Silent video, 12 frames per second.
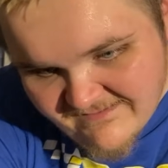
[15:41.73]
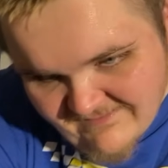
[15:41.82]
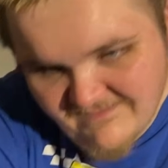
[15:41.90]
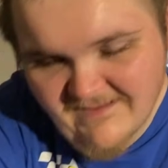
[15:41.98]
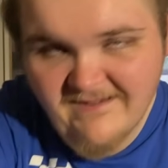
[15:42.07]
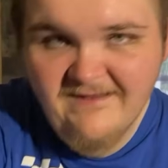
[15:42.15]

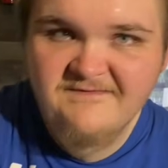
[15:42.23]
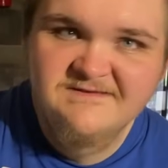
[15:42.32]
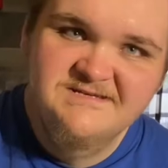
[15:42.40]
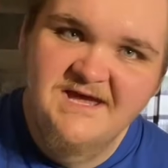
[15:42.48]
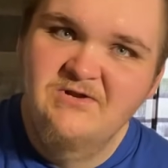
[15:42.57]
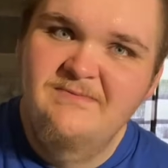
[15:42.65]
Ladies and
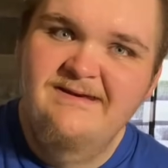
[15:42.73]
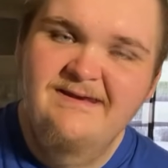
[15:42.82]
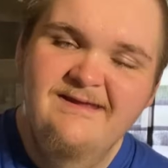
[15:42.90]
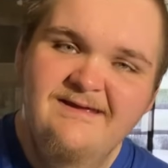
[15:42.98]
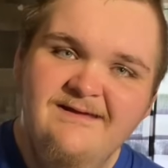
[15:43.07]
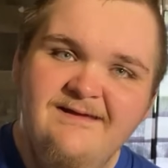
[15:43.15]
gentlemen,
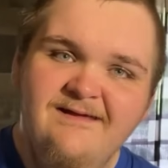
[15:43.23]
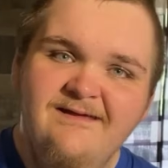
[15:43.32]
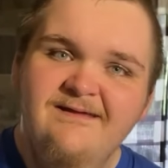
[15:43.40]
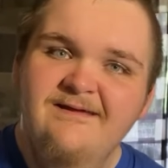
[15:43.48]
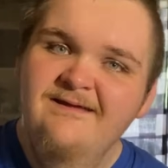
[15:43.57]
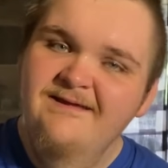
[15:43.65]

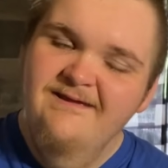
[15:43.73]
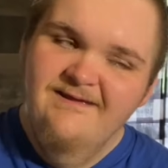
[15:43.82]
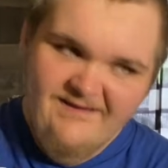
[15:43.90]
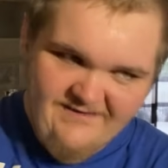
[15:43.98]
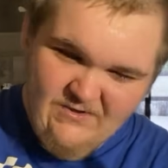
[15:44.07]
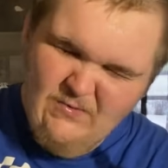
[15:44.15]

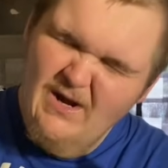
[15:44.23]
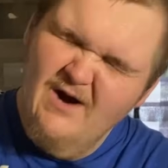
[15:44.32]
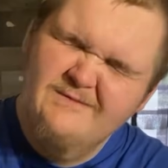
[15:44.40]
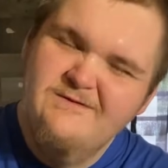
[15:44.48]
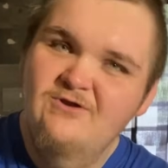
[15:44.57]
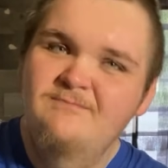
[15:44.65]
here we are
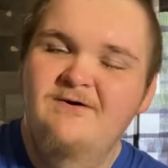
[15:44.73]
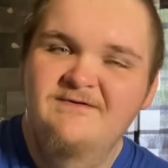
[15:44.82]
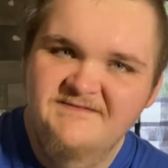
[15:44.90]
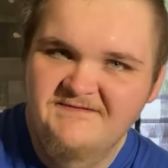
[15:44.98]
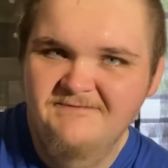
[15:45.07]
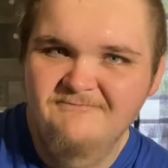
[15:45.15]
with a little
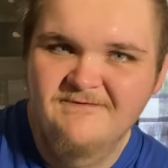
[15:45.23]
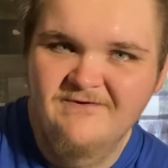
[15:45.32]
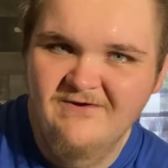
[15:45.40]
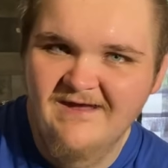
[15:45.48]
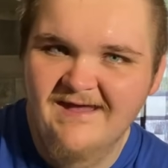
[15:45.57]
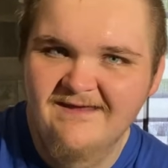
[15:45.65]
bonus clip for
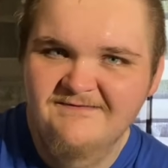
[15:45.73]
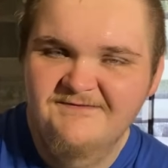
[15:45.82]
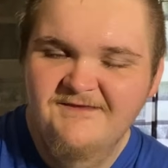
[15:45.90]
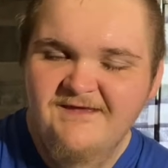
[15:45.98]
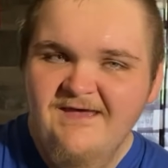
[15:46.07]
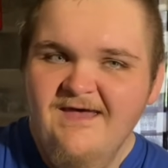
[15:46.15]
you
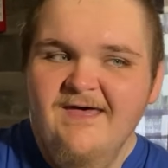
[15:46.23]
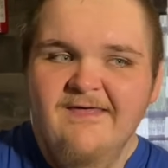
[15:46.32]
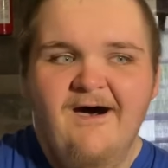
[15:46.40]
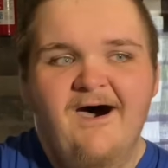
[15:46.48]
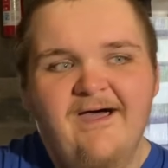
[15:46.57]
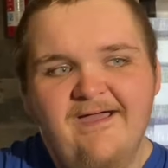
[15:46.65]
guys.
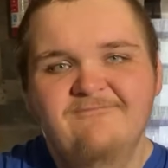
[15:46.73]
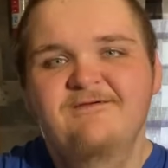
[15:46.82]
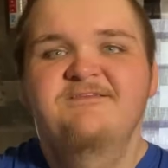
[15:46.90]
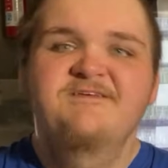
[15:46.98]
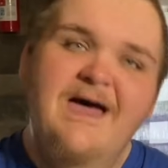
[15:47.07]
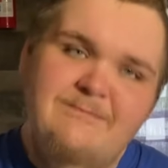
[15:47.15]

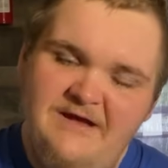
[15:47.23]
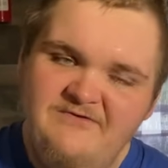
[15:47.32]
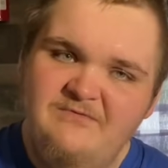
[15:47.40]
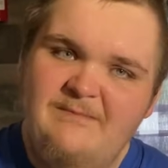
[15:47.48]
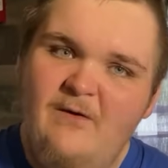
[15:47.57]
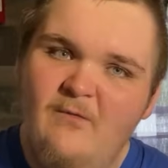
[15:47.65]
Every time I
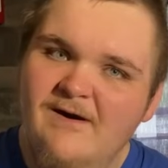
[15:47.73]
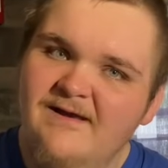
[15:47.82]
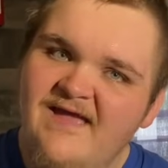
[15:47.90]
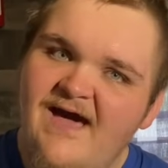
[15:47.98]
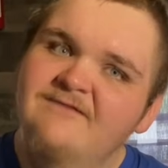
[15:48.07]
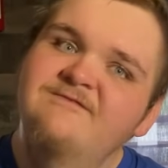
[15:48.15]
do my
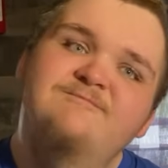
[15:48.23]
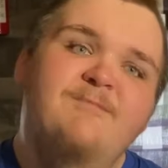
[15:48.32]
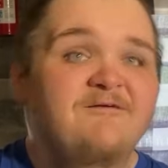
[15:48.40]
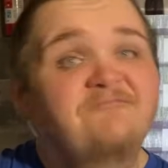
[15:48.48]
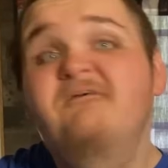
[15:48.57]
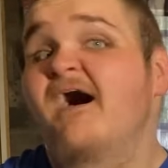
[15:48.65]
workouts,
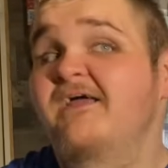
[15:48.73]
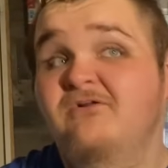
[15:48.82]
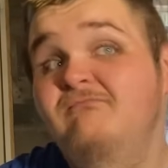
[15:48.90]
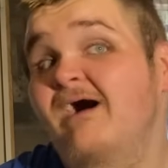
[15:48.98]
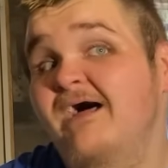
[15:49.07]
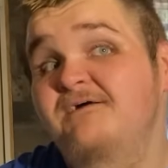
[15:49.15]
my final
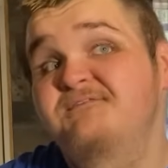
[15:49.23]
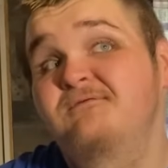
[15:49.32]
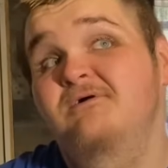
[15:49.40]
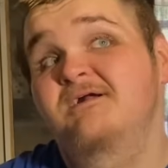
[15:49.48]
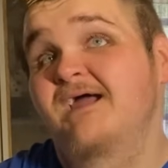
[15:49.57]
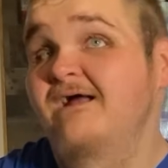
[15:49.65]
miles of the
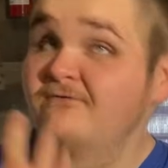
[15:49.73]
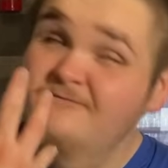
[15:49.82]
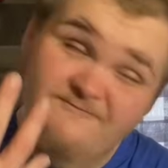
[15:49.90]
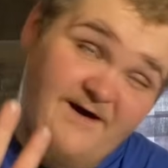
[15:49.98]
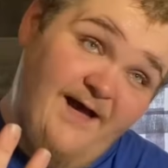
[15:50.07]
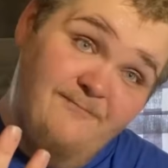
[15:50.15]
workout, I do
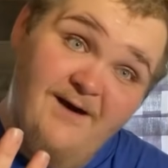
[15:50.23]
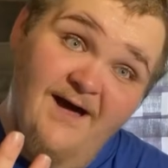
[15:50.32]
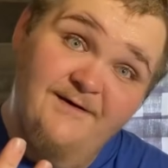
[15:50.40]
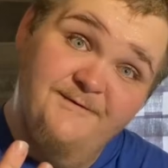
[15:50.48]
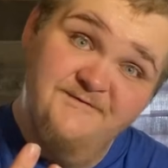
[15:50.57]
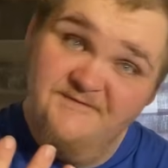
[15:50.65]
5
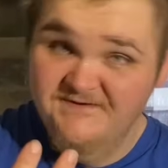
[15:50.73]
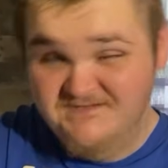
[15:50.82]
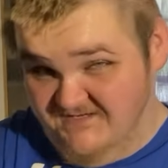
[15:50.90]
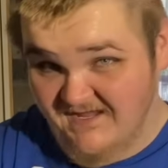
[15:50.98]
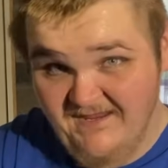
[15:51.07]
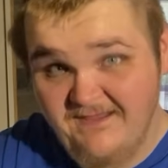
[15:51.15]
miles each
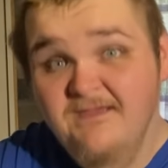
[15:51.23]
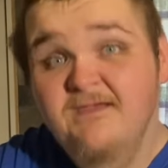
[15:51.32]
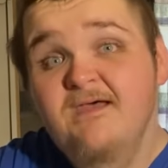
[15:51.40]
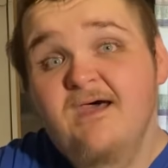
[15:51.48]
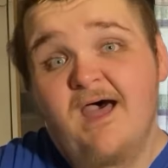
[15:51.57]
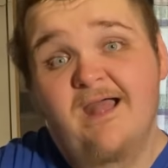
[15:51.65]
day.
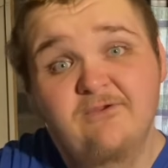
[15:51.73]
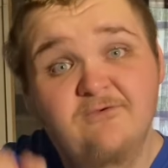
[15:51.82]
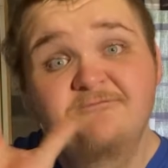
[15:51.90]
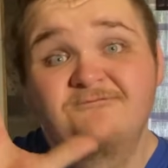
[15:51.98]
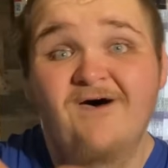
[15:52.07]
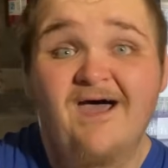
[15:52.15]
I do
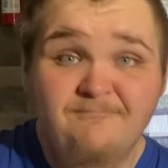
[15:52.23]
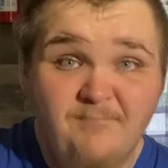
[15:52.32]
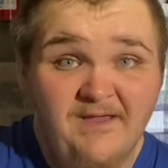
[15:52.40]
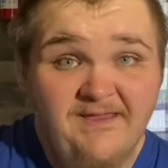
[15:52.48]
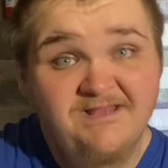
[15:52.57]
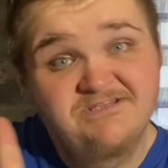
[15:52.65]
5
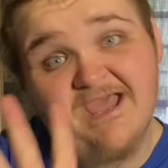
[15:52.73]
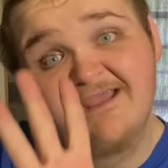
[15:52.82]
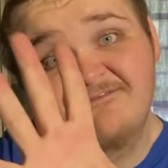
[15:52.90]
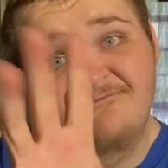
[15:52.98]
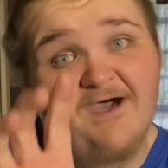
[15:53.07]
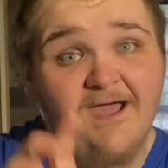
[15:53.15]
biking
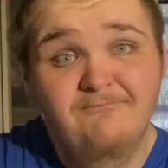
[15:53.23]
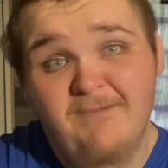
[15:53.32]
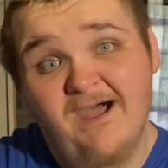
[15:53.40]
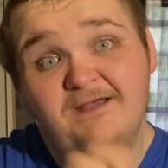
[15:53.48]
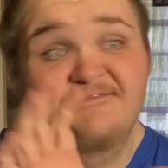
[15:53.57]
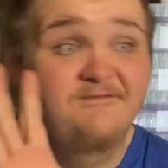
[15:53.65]
jacks, 5
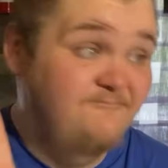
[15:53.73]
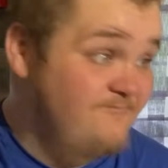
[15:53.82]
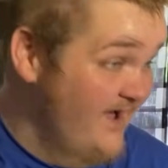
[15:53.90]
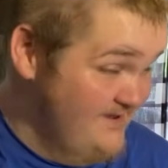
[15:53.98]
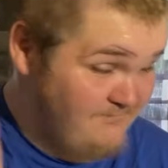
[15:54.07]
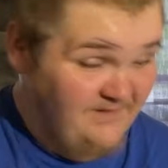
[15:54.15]
miles, and then
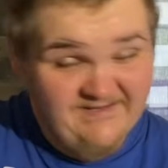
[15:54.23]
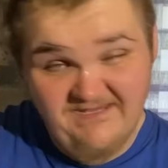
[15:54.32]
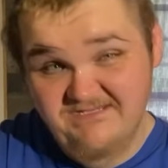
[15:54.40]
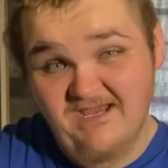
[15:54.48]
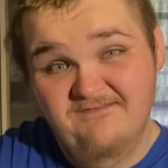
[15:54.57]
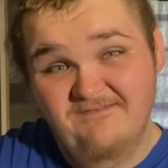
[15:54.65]
5
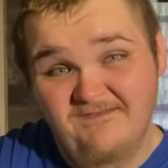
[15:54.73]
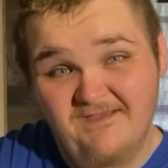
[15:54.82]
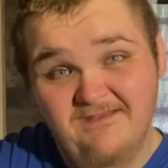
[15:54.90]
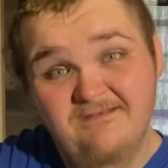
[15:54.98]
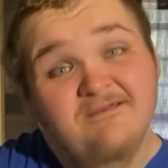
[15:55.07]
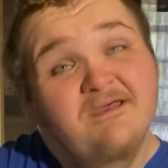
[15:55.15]
biking jacks at the
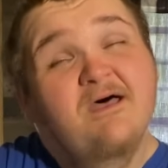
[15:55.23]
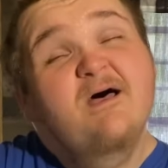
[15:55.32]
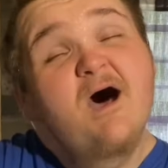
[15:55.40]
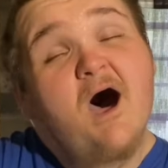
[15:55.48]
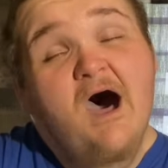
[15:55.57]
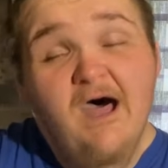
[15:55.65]
end.
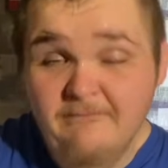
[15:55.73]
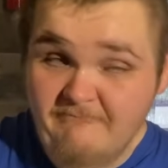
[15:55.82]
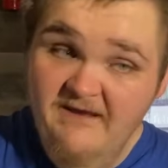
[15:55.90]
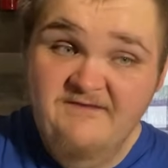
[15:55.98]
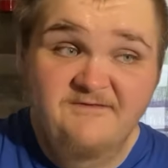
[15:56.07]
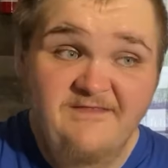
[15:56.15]
And
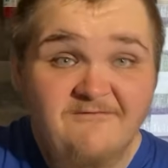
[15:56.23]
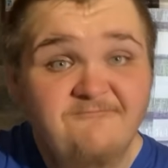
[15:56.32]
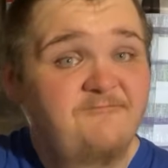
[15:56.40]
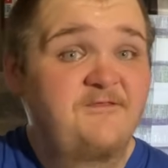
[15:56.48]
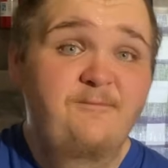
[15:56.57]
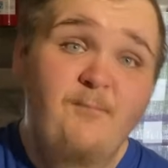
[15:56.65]
basically that
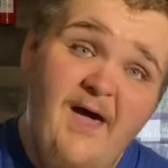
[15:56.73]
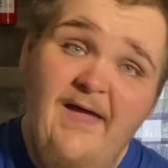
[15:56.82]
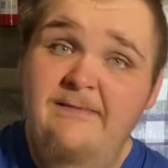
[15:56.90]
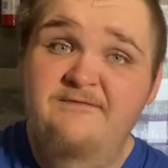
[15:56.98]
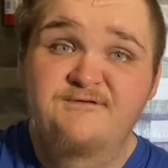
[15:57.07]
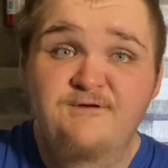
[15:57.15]
5th
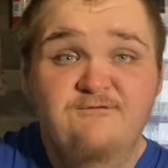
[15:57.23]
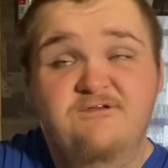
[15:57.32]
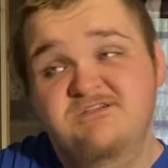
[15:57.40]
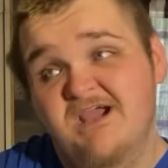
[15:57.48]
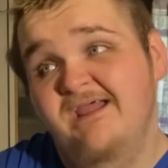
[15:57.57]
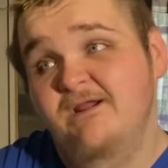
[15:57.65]
mile is used to
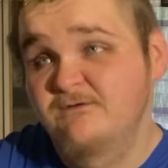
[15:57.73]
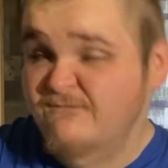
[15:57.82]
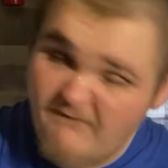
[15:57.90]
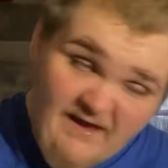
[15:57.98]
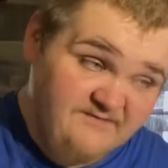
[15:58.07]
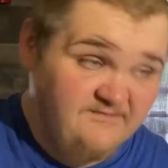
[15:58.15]
try and go as
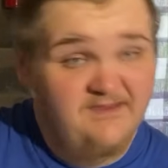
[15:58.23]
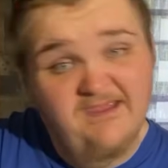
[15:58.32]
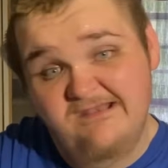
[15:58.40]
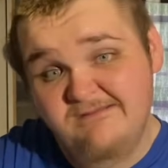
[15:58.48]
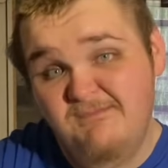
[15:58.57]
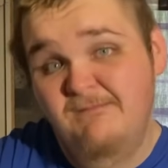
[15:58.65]
fast as I
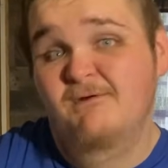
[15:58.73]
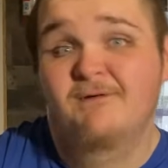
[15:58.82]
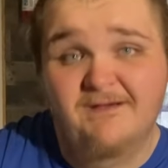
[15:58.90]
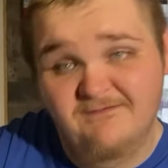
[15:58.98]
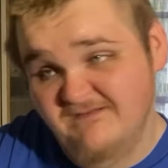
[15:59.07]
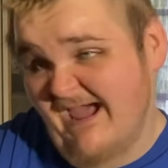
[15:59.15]
can to beat my
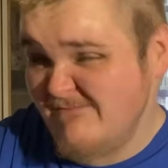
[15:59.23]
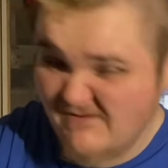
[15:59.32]
record time.